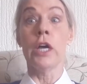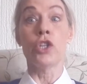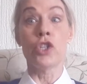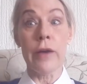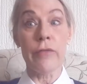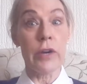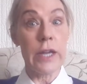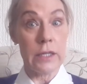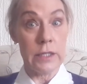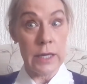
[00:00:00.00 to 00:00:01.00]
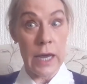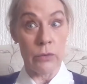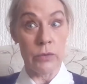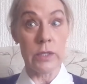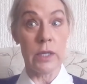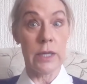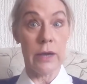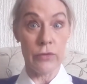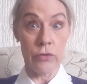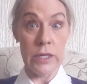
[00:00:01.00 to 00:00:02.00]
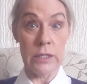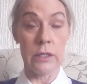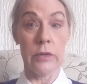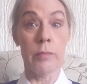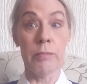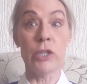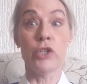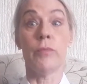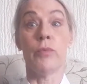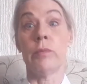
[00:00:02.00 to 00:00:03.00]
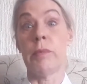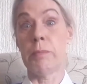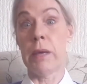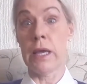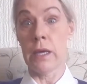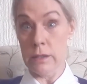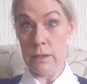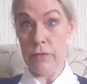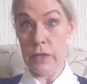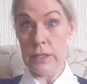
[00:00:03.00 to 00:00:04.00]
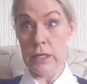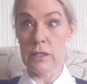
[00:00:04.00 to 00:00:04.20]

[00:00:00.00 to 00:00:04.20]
Geoffrey had announced that after Easter the bishop would be paying us a visit,